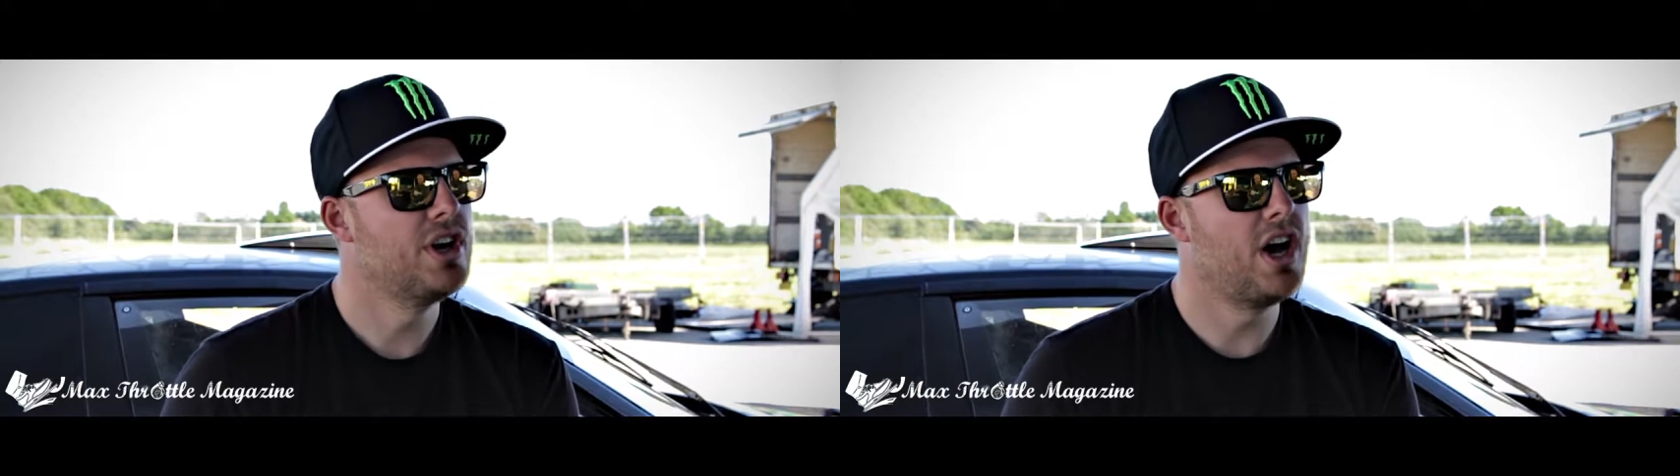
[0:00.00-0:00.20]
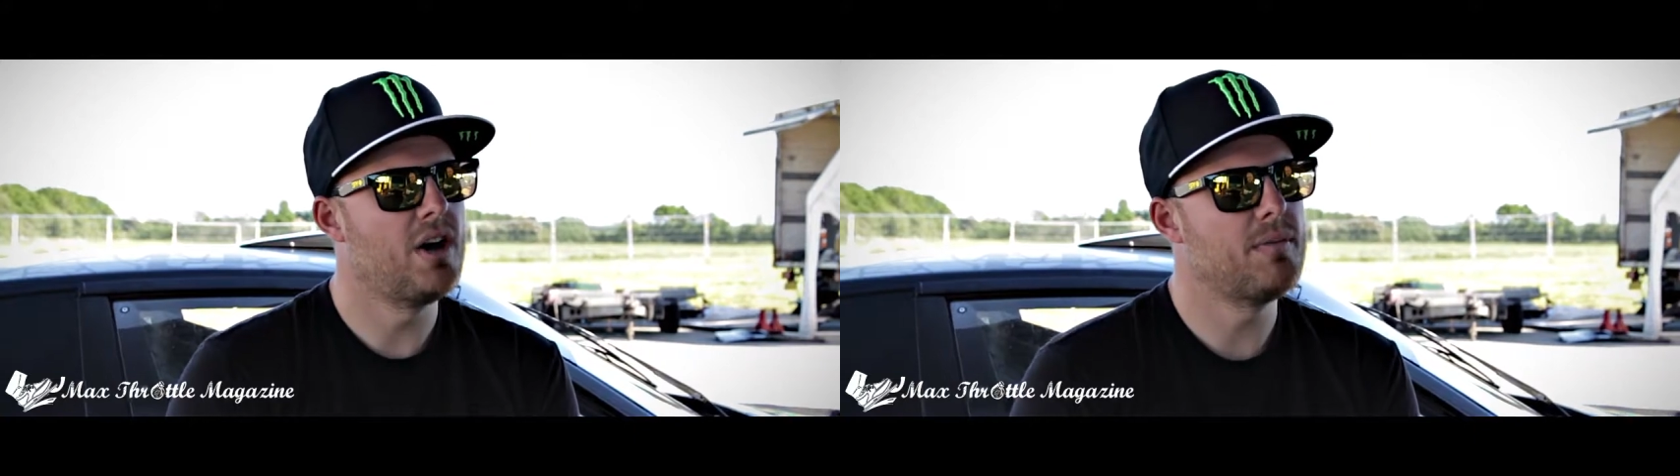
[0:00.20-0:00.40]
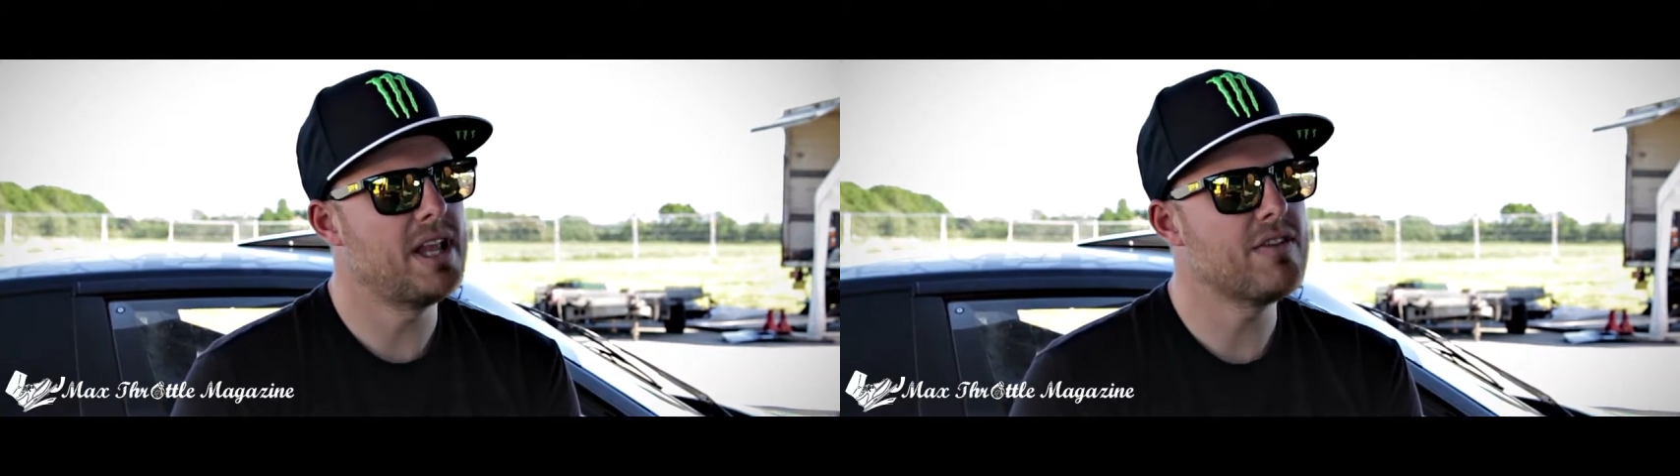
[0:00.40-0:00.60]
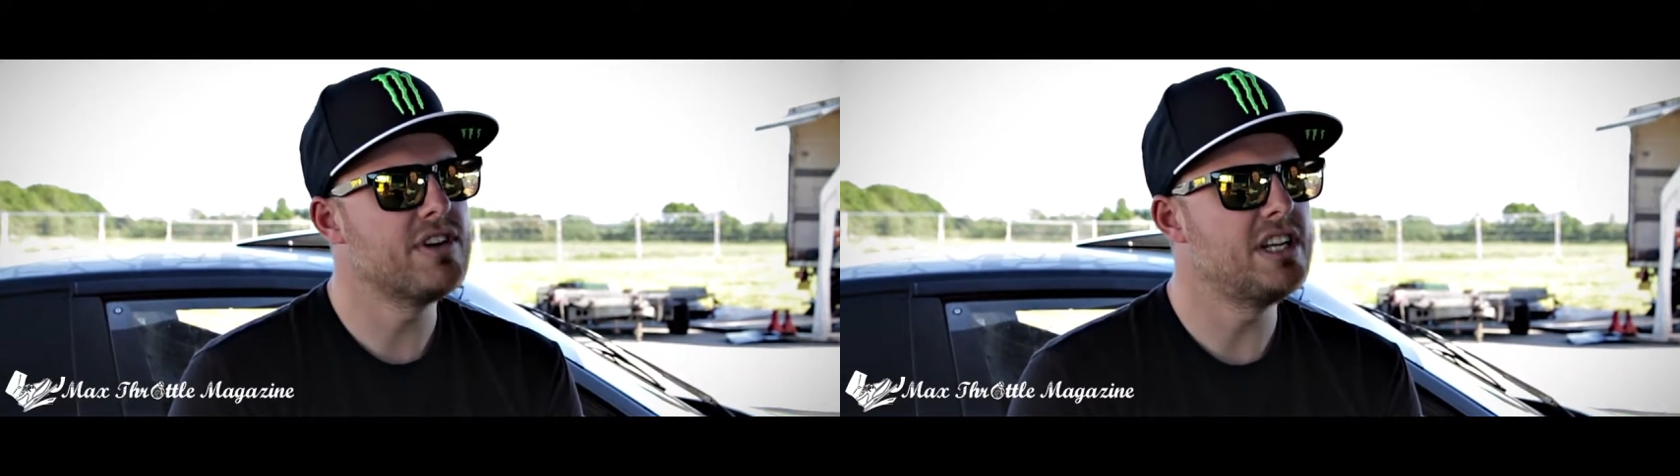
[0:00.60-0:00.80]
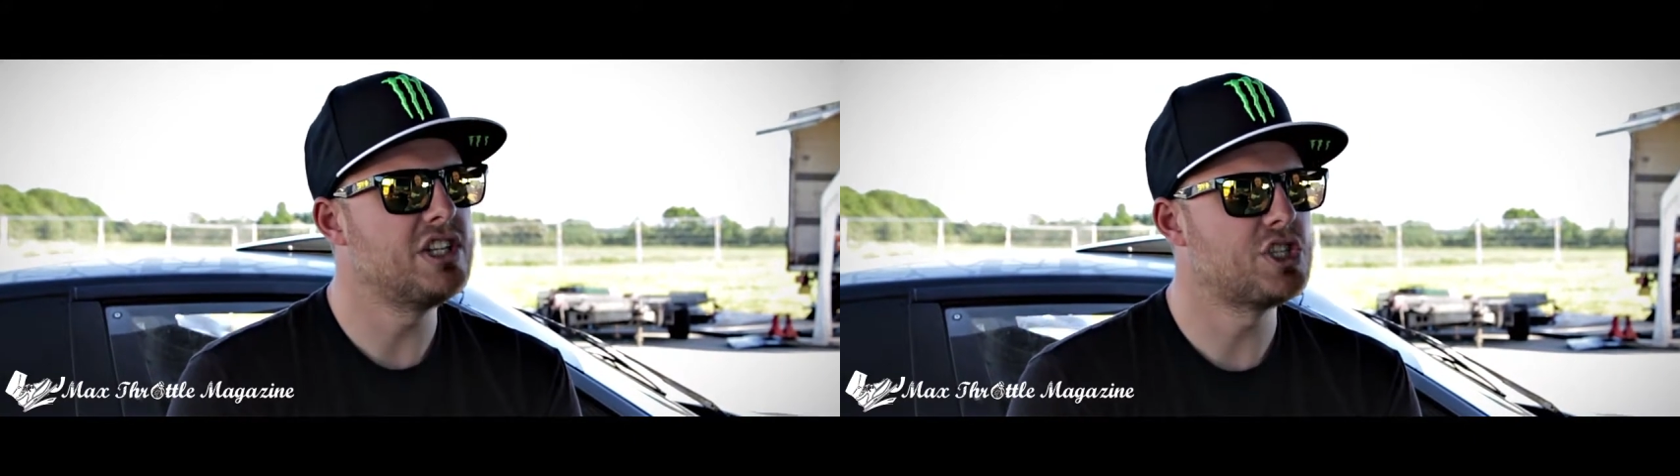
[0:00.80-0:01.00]
and that
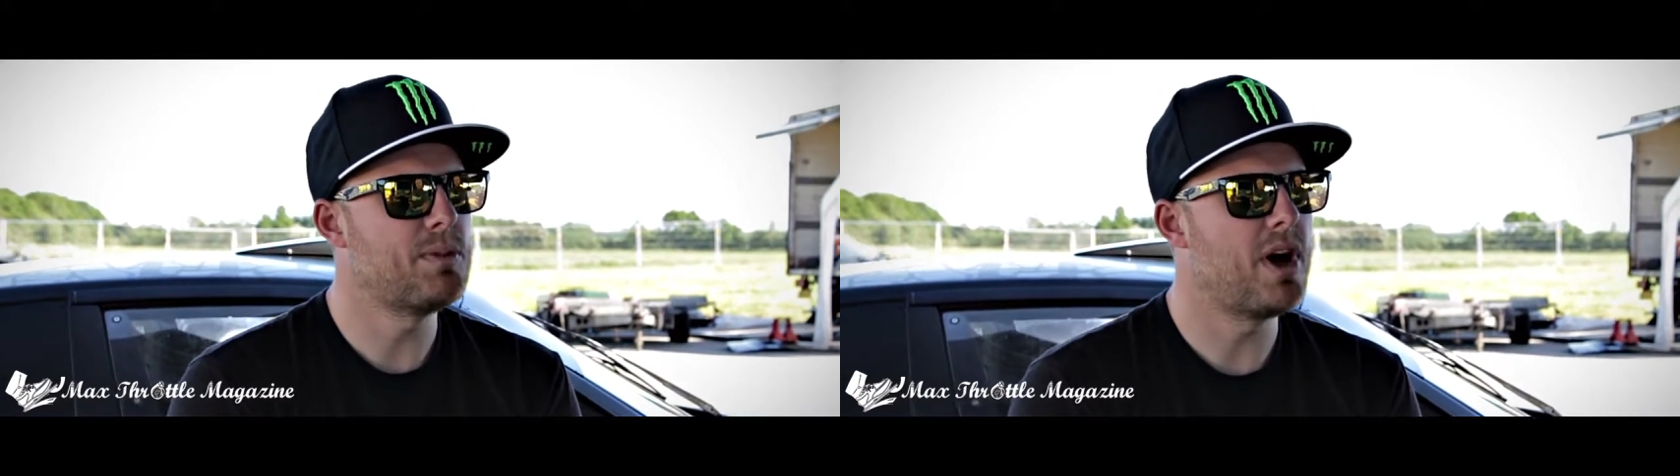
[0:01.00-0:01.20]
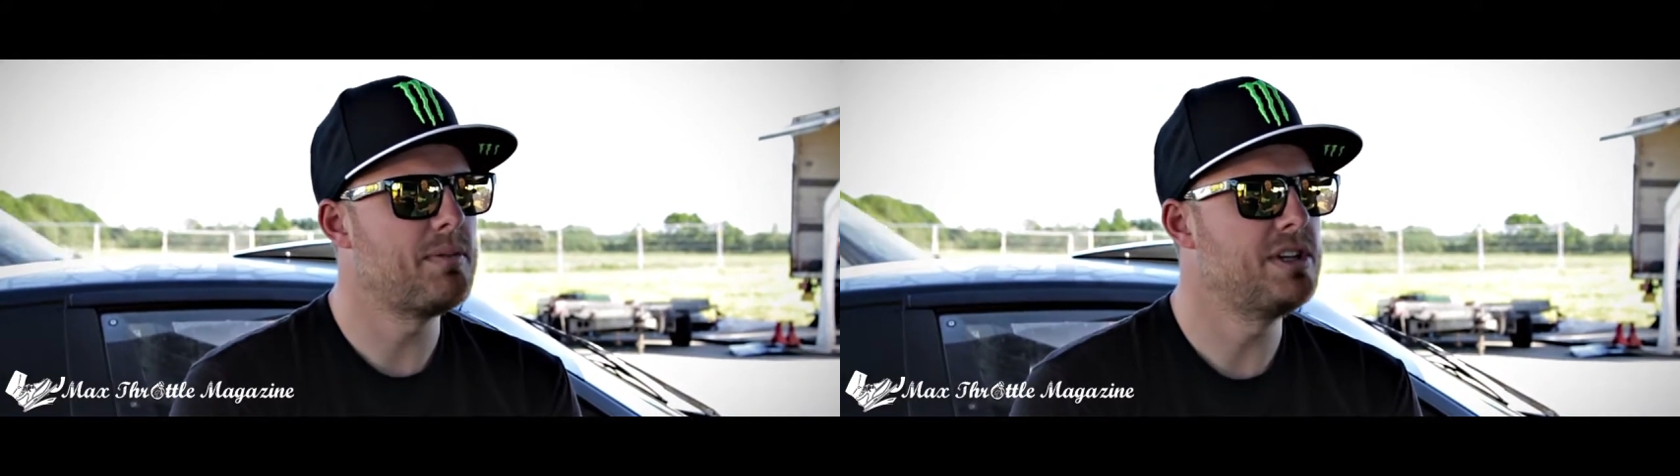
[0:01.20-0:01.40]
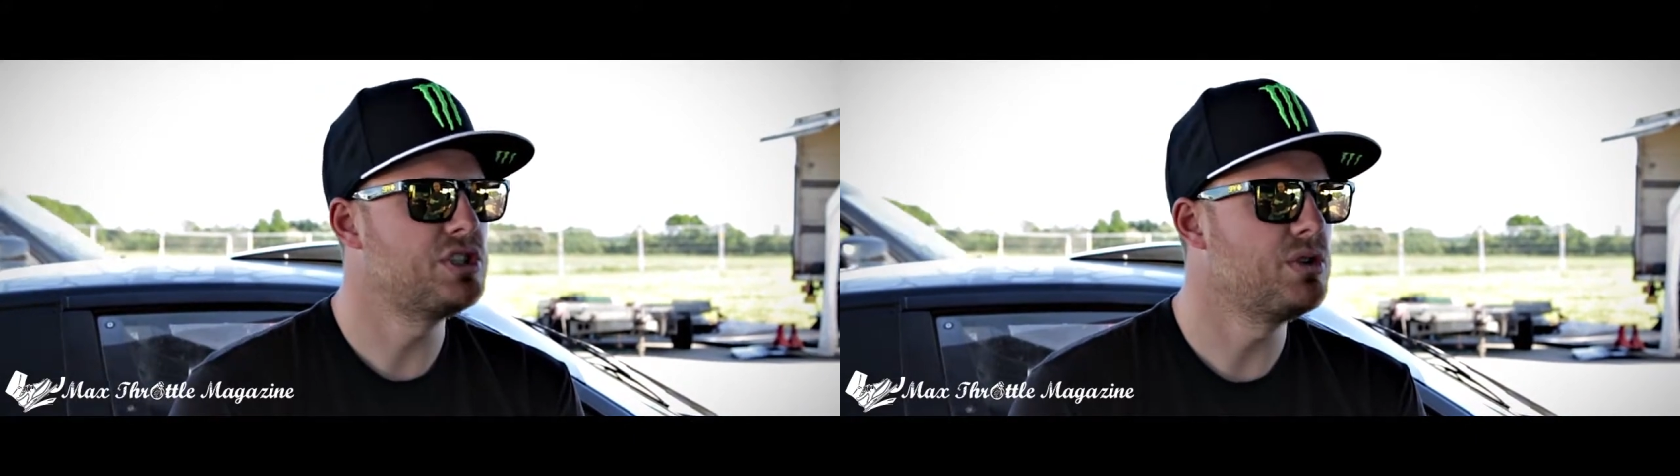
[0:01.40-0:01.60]
really inspired me to